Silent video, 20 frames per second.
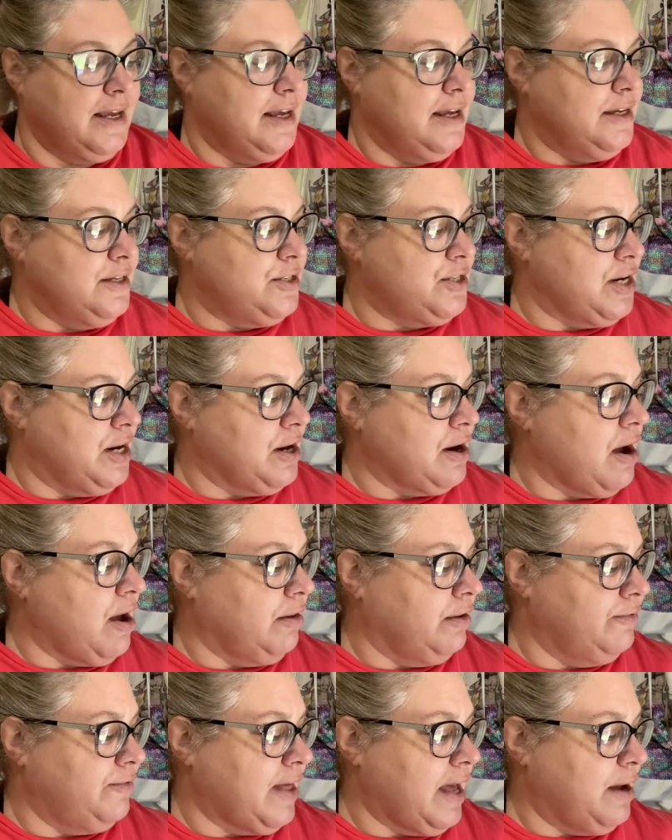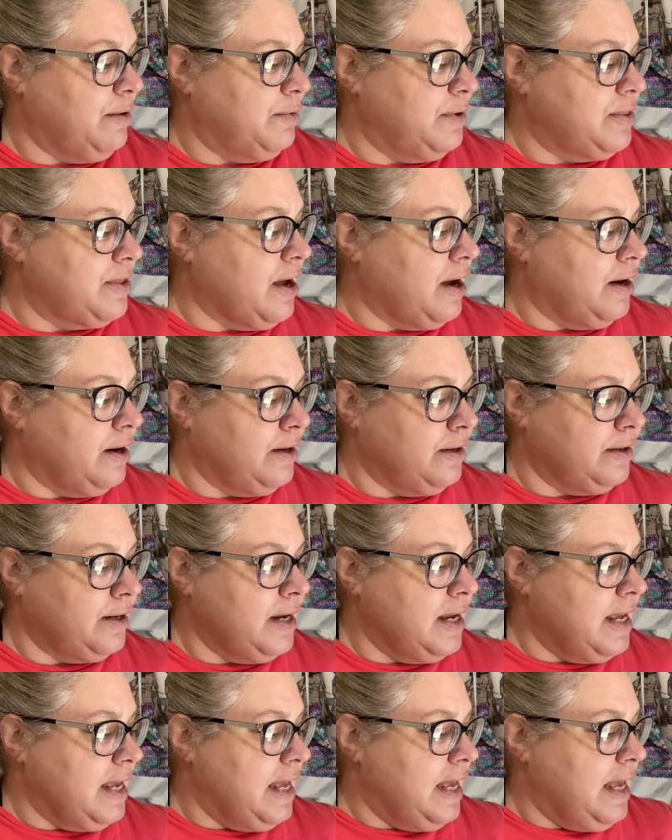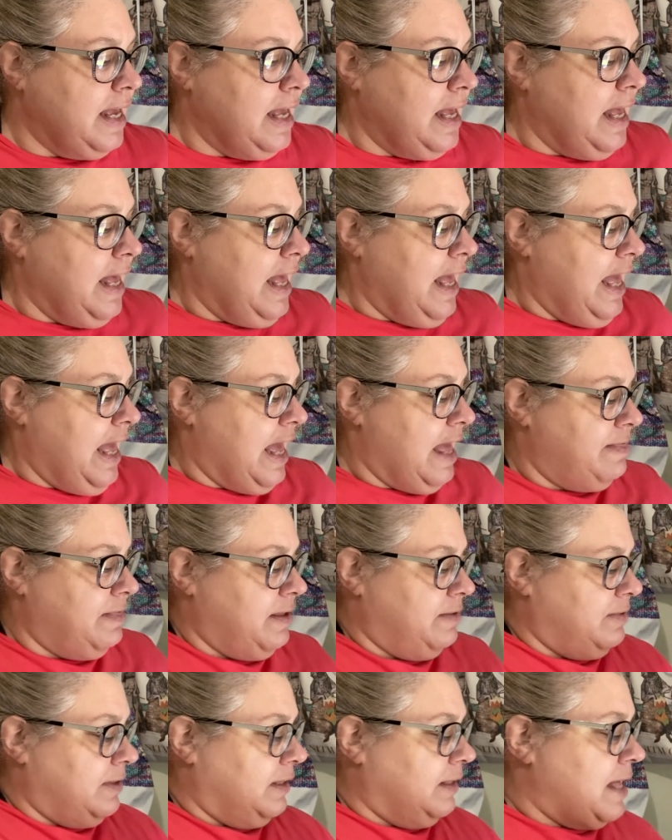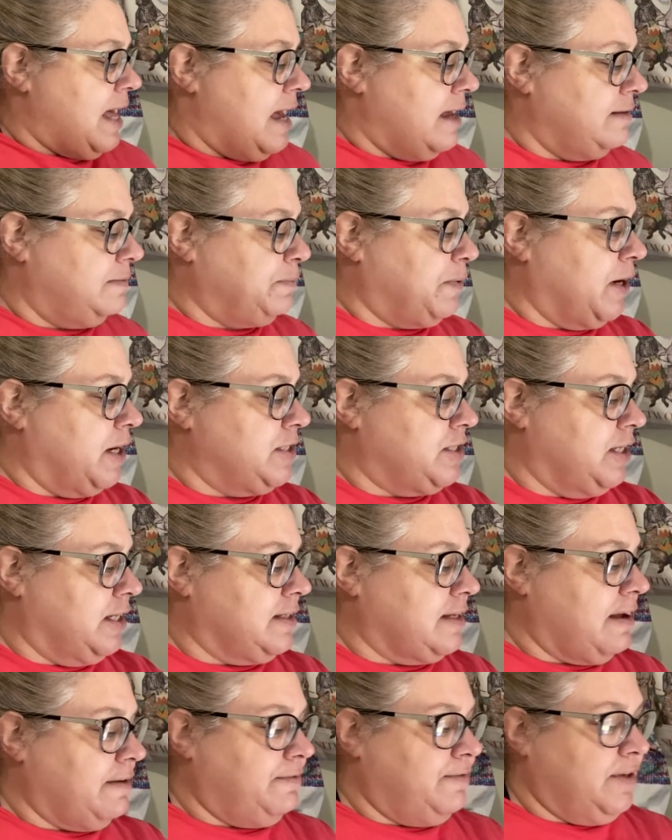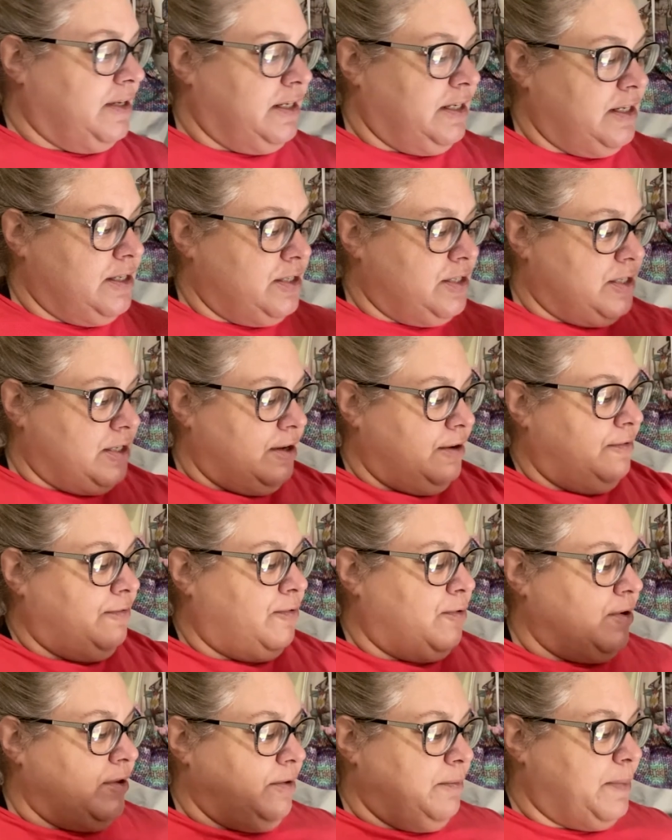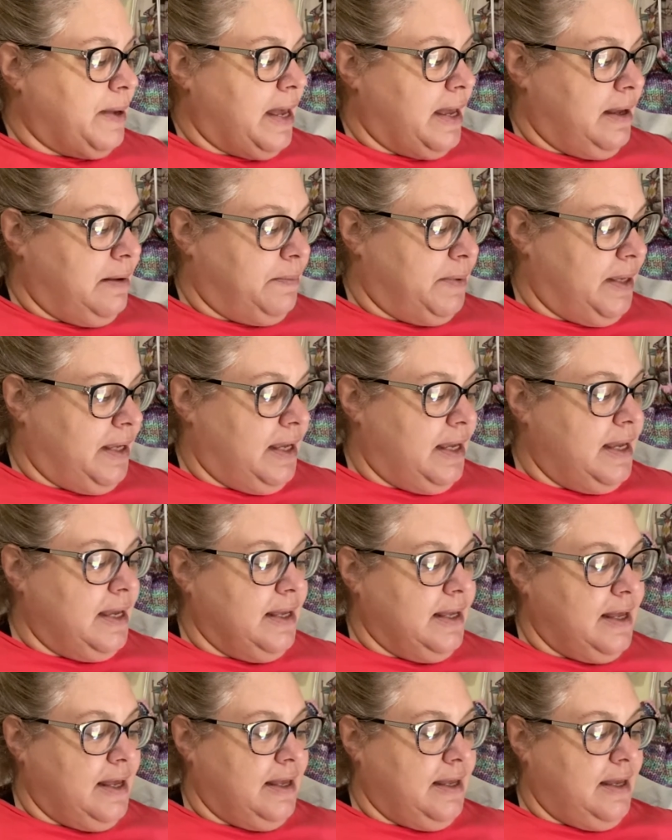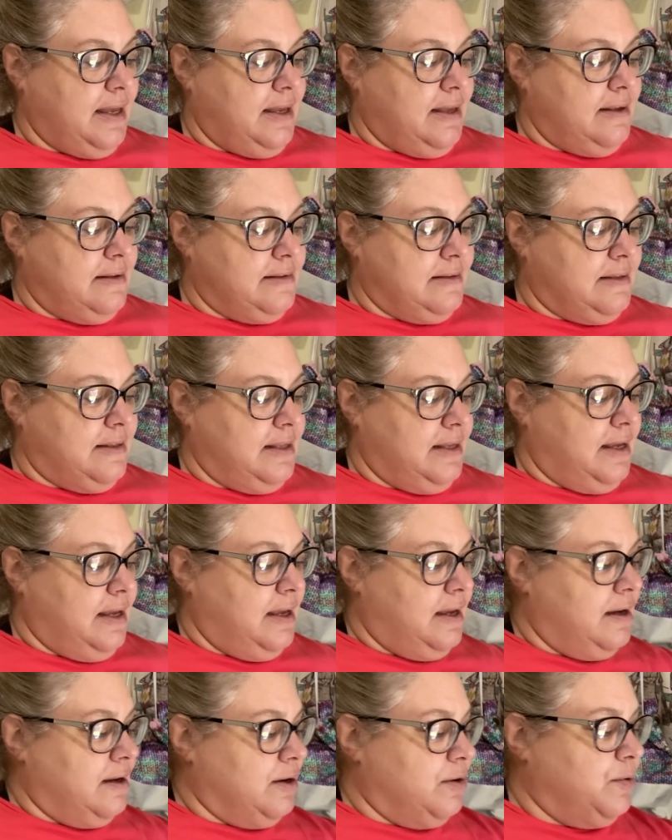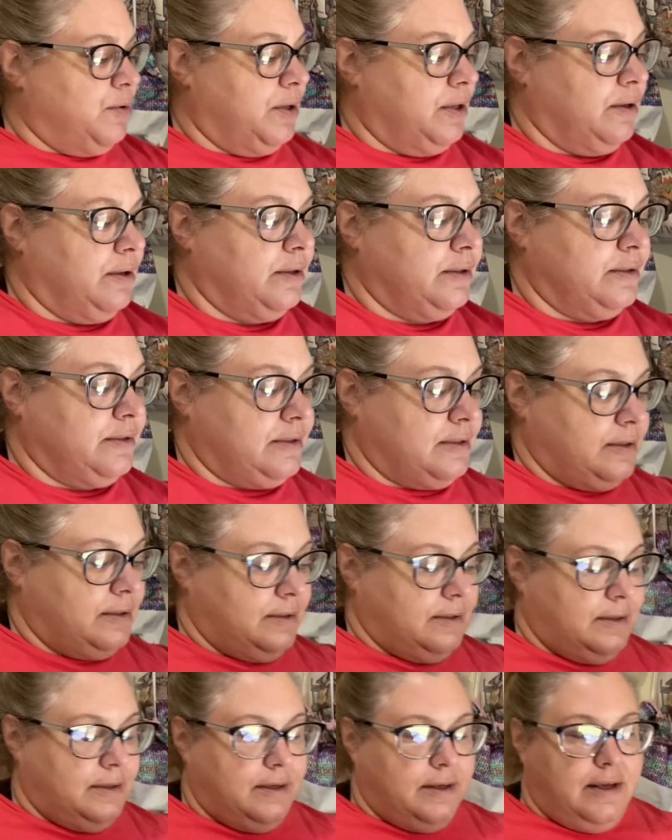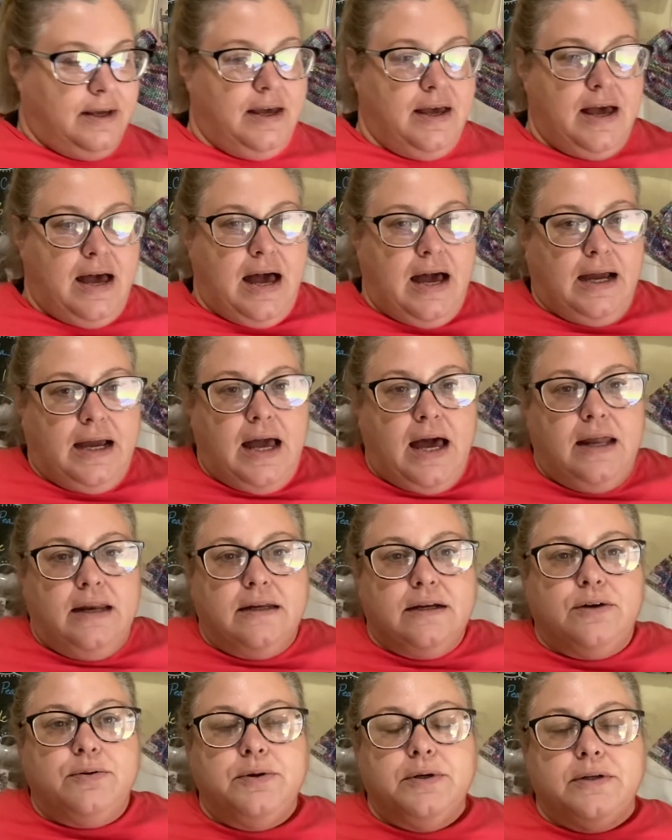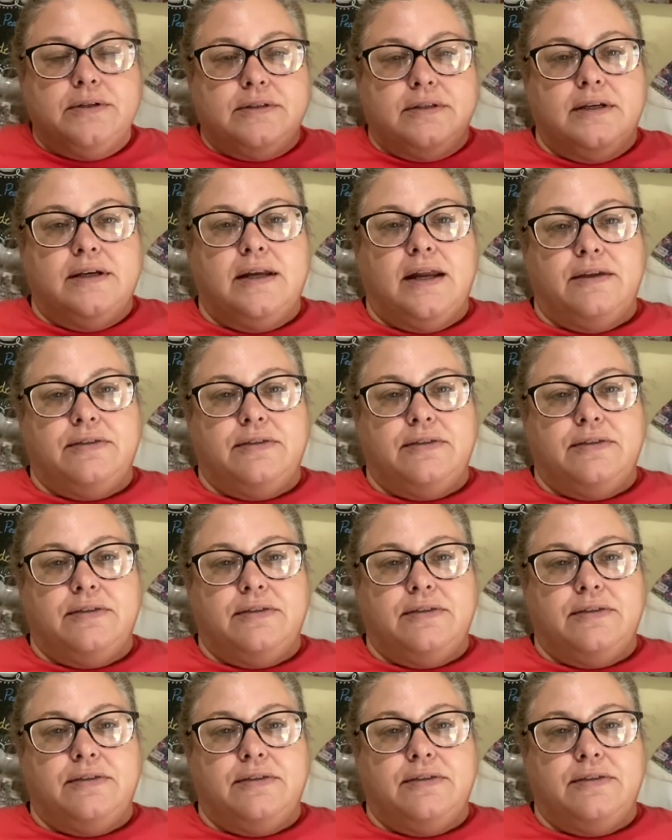share all of that with her. And then the last project I finished for the baby is the quilt. I got it quilted. I